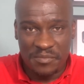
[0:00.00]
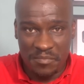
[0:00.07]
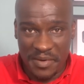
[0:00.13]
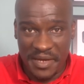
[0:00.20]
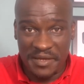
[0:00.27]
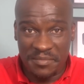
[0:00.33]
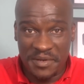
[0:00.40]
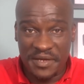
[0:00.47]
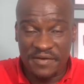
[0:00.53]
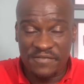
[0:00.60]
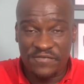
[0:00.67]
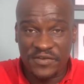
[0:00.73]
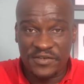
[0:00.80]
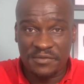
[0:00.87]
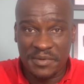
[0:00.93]
may be a
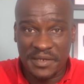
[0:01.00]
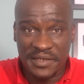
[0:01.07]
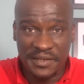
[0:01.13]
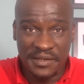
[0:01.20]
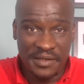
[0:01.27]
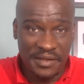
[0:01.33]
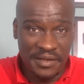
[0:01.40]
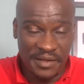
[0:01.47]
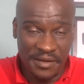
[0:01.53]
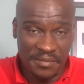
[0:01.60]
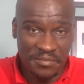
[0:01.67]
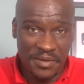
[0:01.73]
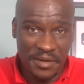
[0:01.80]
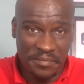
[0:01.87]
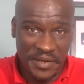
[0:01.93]
fundamental
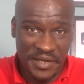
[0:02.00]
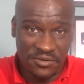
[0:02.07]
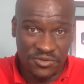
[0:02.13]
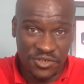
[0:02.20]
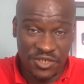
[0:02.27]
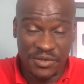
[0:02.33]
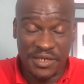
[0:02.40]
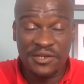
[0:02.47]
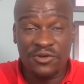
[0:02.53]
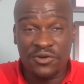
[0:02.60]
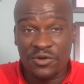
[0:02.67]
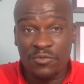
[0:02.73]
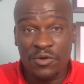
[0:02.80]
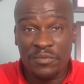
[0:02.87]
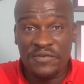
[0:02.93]
appeal to you. And
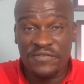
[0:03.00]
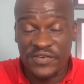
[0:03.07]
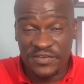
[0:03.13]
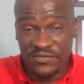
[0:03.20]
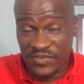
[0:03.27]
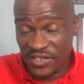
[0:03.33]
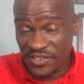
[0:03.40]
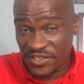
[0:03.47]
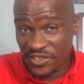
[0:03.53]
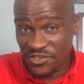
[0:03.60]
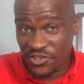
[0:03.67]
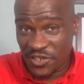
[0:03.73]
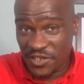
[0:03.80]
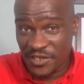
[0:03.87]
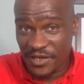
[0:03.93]
look, what we've
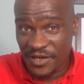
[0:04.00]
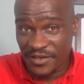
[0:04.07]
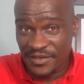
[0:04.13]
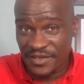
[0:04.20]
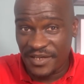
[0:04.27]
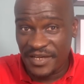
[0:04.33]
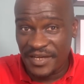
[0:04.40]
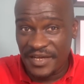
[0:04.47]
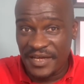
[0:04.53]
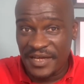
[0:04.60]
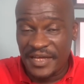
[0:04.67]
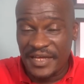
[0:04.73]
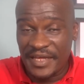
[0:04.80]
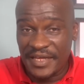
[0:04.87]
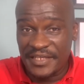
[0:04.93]
essentially done
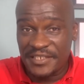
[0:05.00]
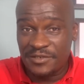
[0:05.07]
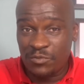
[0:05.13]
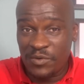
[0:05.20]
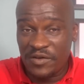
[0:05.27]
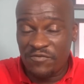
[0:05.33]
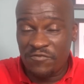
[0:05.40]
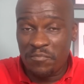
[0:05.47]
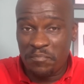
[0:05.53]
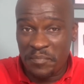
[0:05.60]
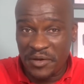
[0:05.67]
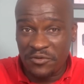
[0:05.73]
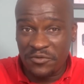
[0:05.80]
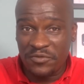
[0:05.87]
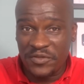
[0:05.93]
is we've
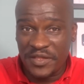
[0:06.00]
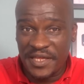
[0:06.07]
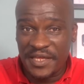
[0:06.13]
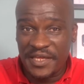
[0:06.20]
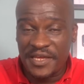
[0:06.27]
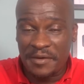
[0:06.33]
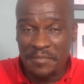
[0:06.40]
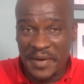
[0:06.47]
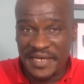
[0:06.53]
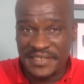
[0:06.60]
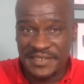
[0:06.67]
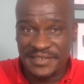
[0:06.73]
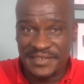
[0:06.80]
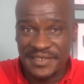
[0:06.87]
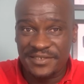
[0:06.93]
built the
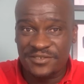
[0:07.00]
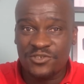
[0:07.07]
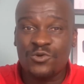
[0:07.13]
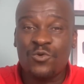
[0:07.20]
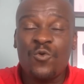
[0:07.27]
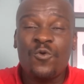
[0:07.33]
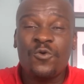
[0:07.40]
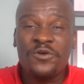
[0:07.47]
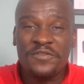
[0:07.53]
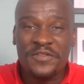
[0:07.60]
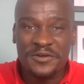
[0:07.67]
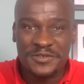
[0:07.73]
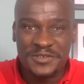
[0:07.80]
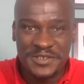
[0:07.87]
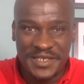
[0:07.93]
capacity to do all of
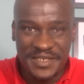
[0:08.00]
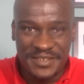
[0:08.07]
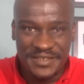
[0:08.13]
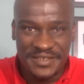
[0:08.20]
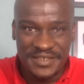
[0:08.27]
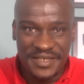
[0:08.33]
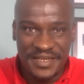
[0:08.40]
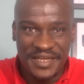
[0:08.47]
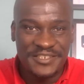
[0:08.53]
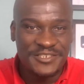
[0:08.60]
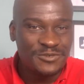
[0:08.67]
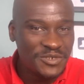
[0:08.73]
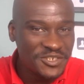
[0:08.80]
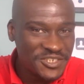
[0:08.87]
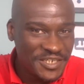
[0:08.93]
those things
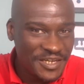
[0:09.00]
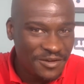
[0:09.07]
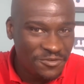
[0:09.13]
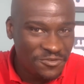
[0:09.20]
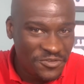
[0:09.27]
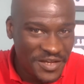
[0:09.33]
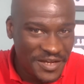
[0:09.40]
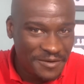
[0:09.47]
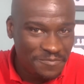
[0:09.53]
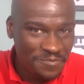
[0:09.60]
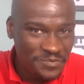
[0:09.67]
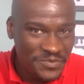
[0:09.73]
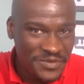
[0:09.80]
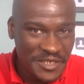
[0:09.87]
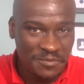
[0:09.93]
into a single thing
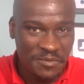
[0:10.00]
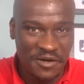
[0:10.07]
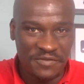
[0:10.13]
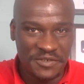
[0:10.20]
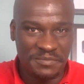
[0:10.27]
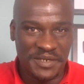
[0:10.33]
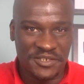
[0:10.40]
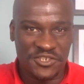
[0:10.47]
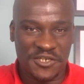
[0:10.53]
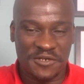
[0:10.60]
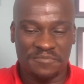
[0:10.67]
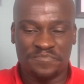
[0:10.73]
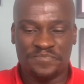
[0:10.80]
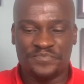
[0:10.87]
as part of its magic.